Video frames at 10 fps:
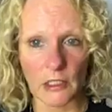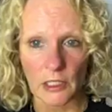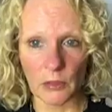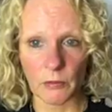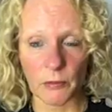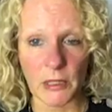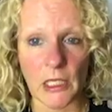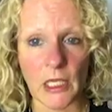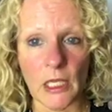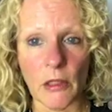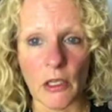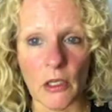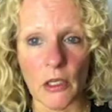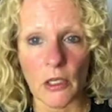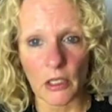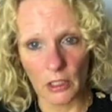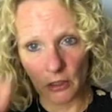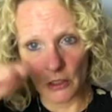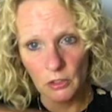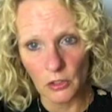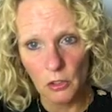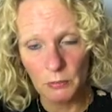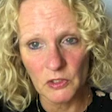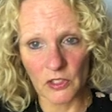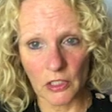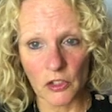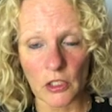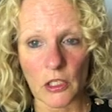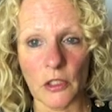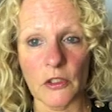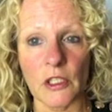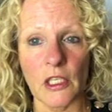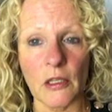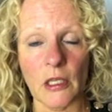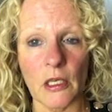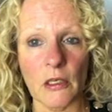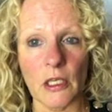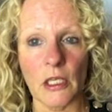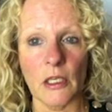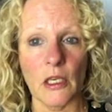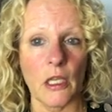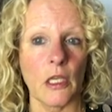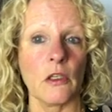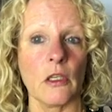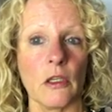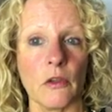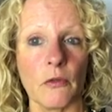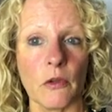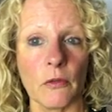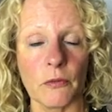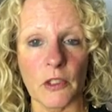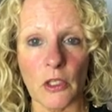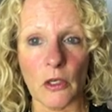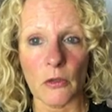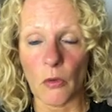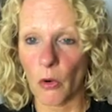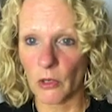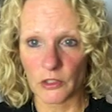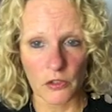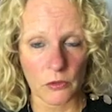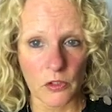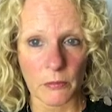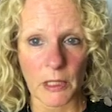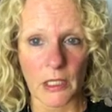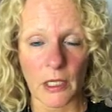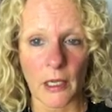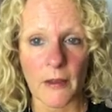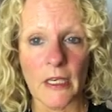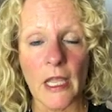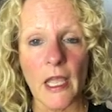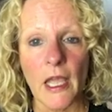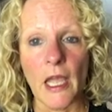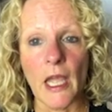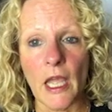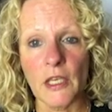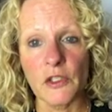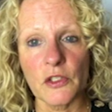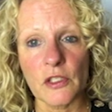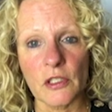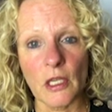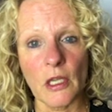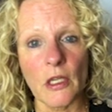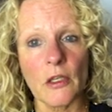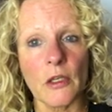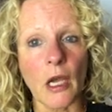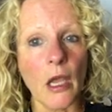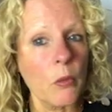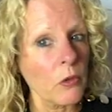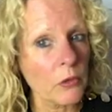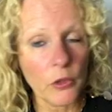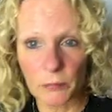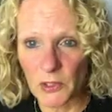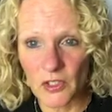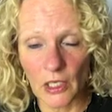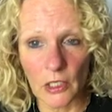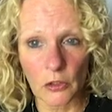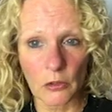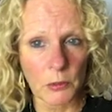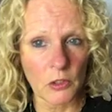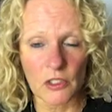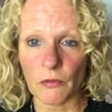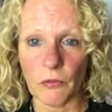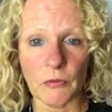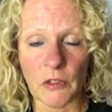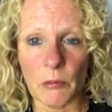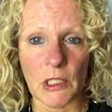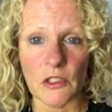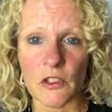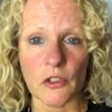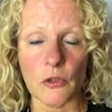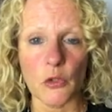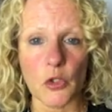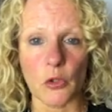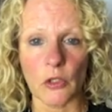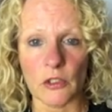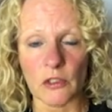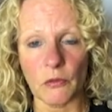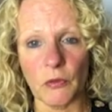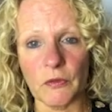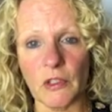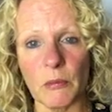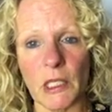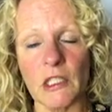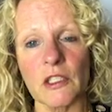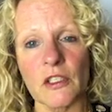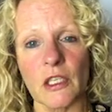link will be in the uh, comment section underneath here in, in the video or at social media. And I will not be selling you, because the fifteen minutes is too short. The fifteen minutes